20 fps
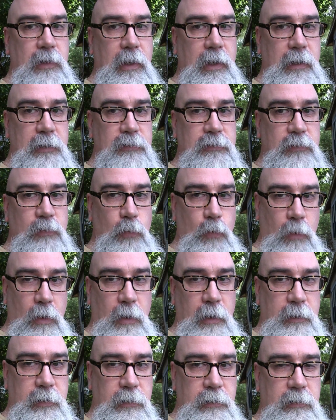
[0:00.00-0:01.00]
or not the
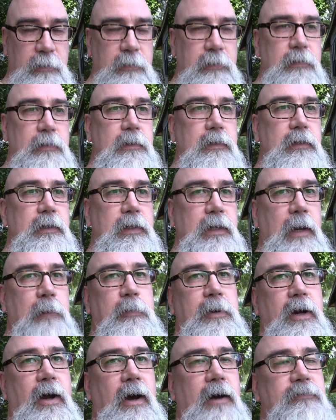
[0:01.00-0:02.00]
water
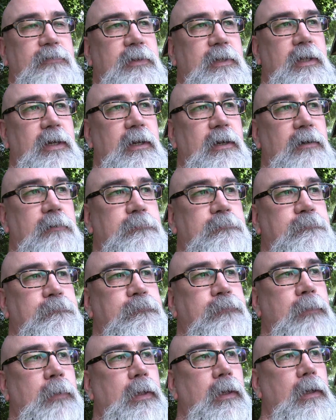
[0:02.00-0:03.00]
coming off of there,
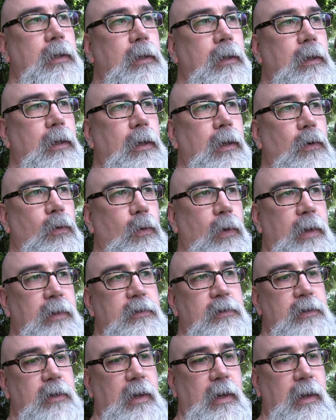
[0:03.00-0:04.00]

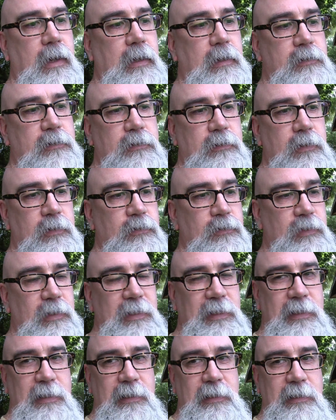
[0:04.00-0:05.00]
whether or not there's
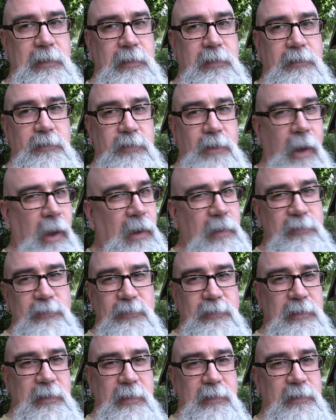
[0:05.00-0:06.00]
anything
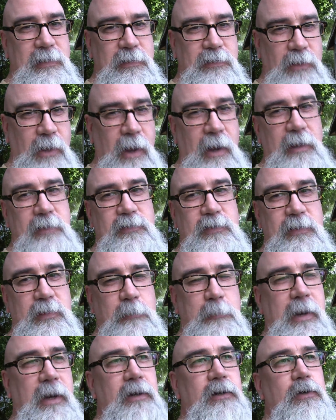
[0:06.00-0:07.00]
toxic
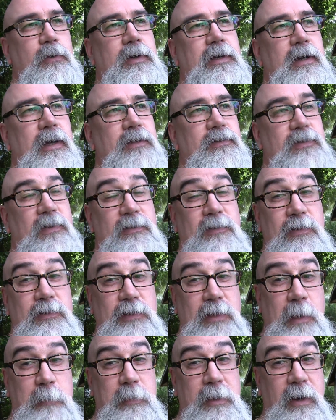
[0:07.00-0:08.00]
about it or whatnot, since
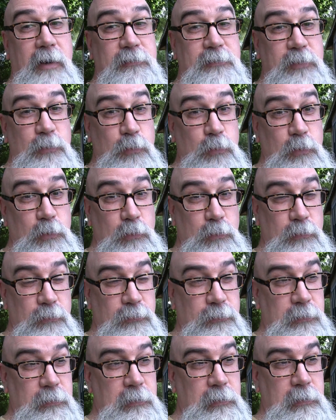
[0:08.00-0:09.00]
it's coming off the
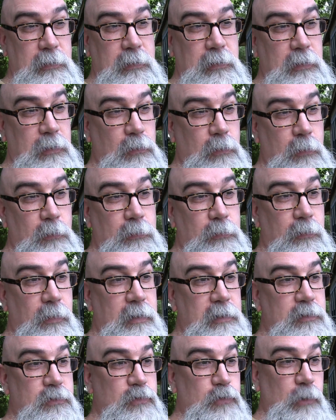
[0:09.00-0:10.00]
roof. We wouldn't
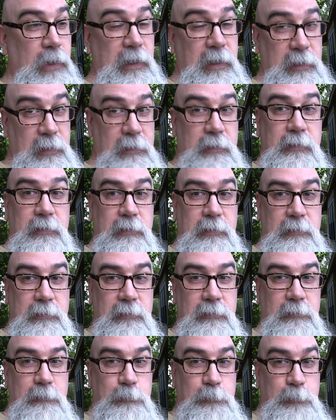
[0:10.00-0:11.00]
want to drink it,
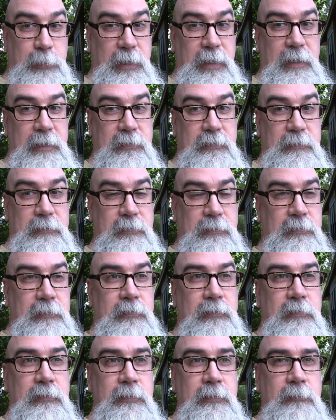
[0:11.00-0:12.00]
but
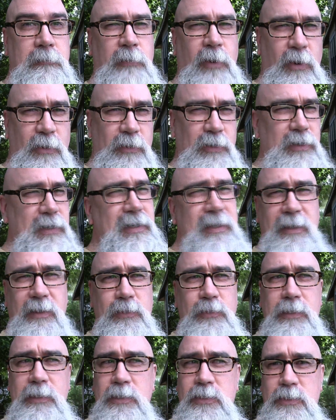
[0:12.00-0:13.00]
are there any
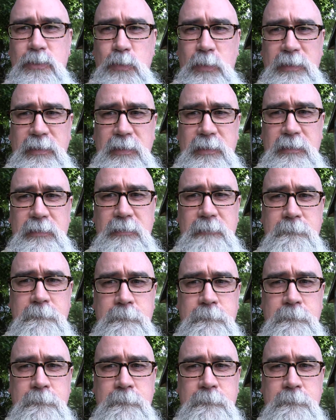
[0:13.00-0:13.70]
other issues with it?